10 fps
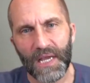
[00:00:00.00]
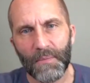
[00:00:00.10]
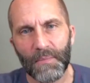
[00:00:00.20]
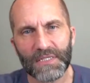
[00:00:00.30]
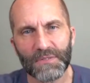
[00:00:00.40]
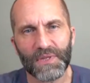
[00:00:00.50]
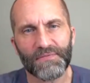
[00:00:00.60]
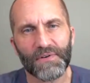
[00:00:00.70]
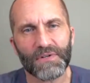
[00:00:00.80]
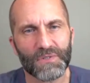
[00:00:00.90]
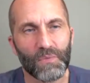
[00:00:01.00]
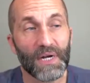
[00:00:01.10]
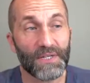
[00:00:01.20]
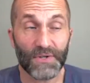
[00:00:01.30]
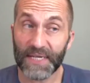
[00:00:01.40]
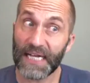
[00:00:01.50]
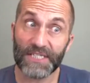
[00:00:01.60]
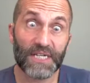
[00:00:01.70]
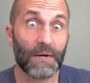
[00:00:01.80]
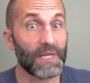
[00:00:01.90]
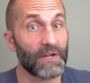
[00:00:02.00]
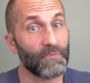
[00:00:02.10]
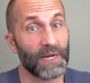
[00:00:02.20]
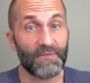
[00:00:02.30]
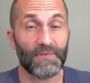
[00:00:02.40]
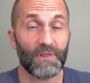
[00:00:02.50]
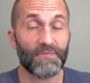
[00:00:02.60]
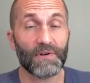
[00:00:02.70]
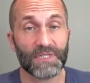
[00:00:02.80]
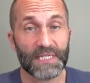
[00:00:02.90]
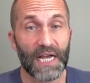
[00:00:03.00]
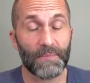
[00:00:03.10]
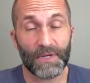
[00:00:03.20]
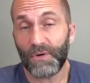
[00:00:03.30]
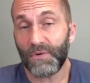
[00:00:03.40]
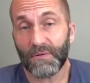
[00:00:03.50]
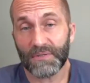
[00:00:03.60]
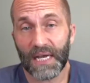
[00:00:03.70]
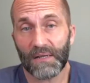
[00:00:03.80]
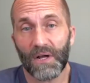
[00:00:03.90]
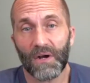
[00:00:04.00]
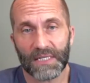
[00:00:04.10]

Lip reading: Because with the first one, you're catching up with everybody for the first time and who knows how long.